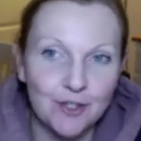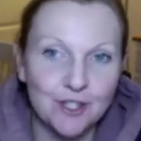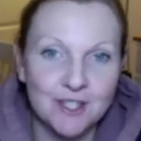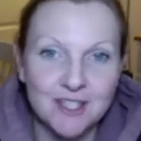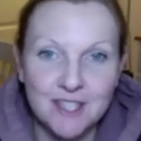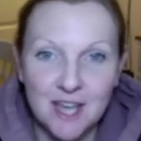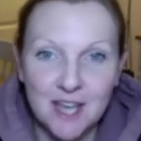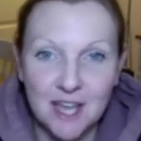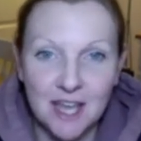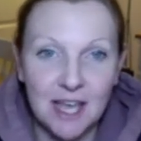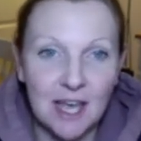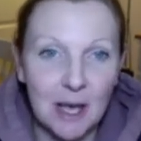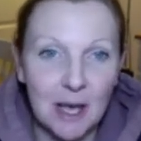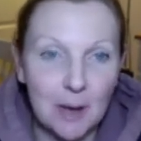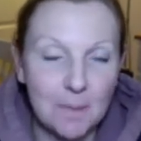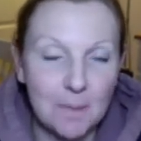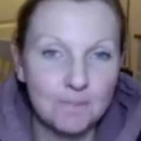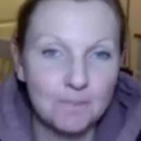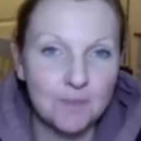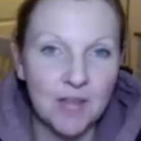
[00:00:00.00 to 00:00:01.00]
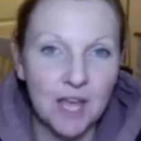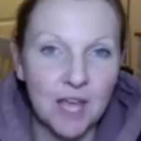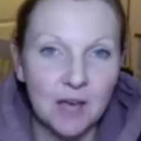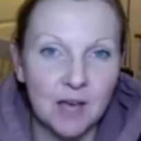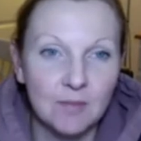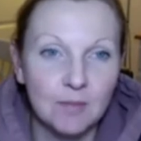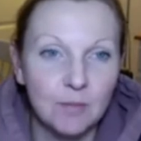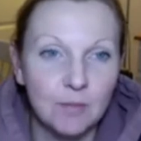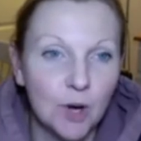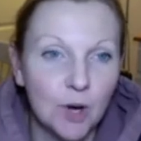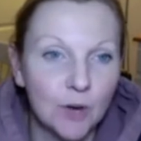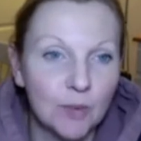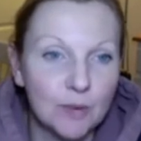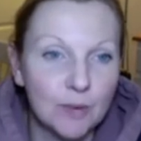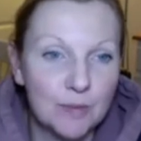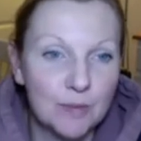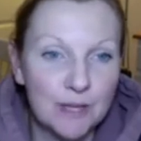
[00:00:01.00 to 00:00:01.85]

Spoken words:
Just check out Work With